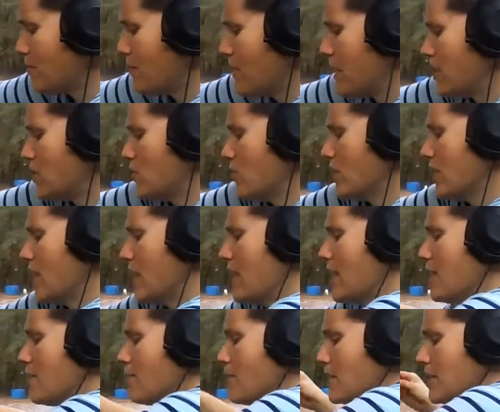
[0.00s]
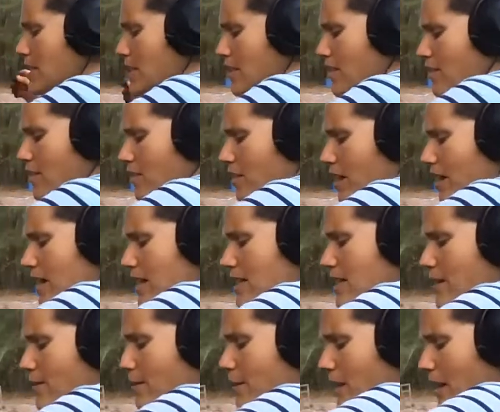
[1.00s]
much organic material as
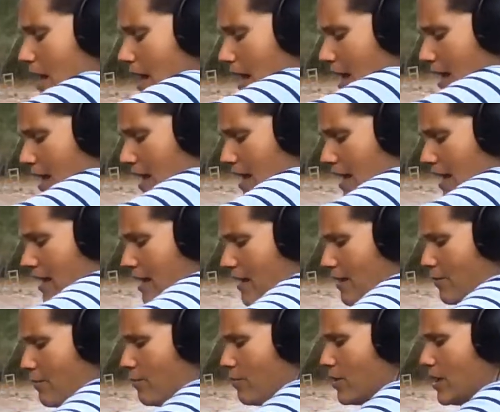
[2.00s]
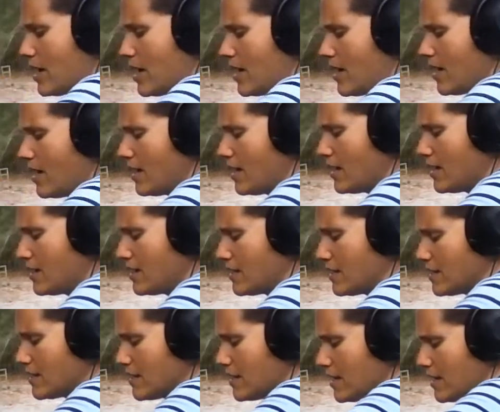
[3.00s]
I would like
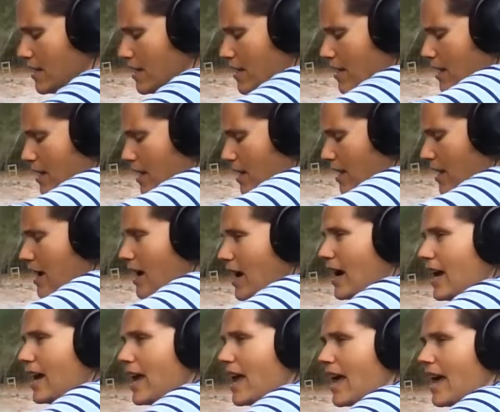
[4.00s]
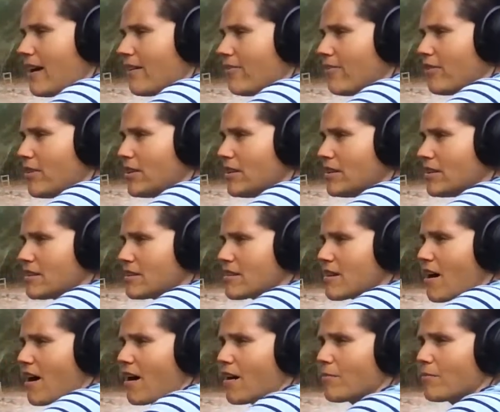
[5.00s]
because I haven't
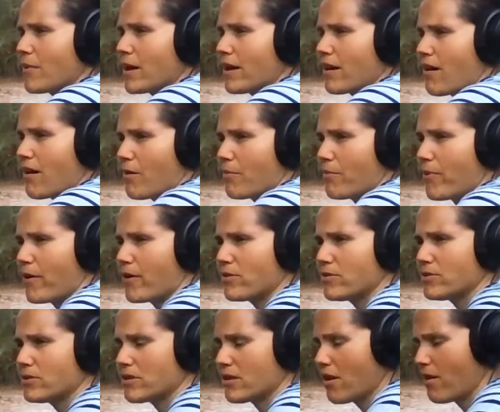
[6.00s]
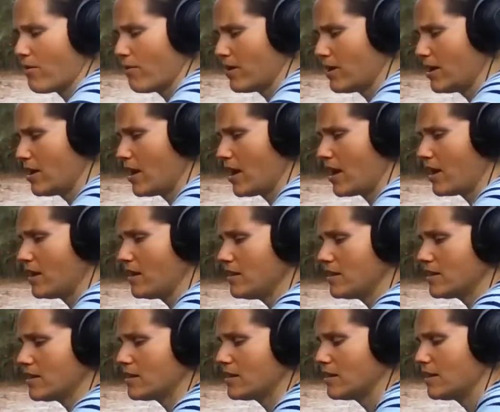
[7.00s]
got my compost going
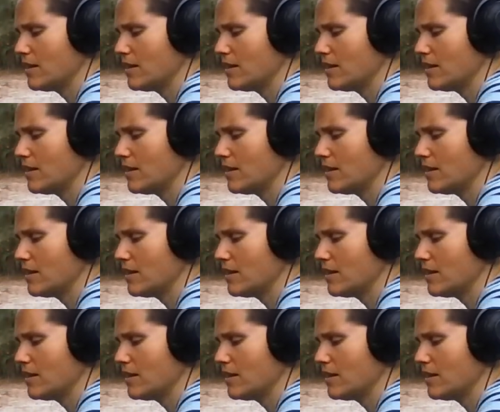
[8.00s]
yet.